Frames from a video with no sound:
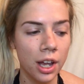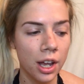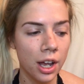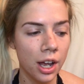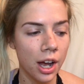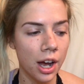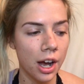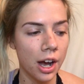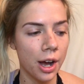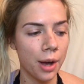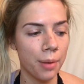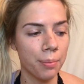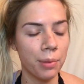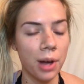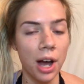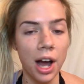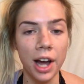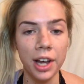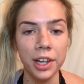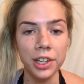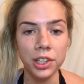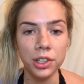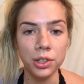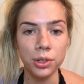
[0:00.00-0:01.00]

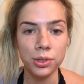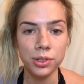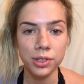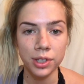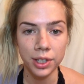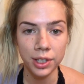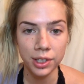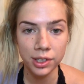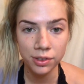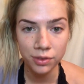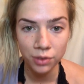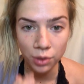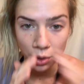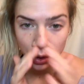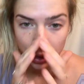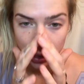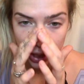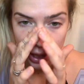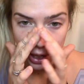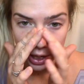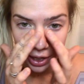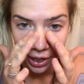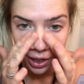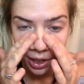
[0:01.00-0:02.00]
I use an
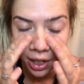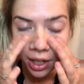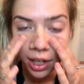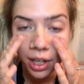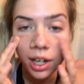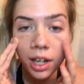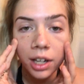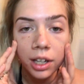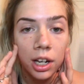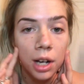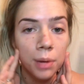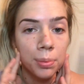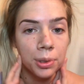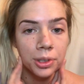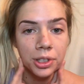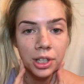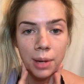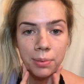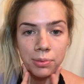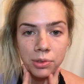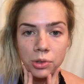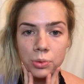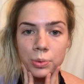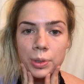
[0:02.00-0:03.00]
exfoliant a couple
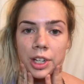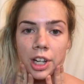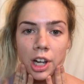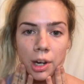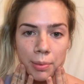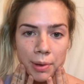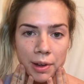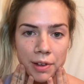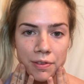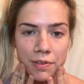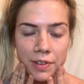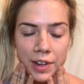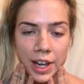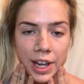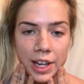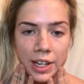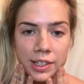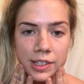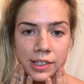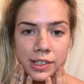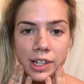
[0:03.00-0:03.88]
times a week on my face.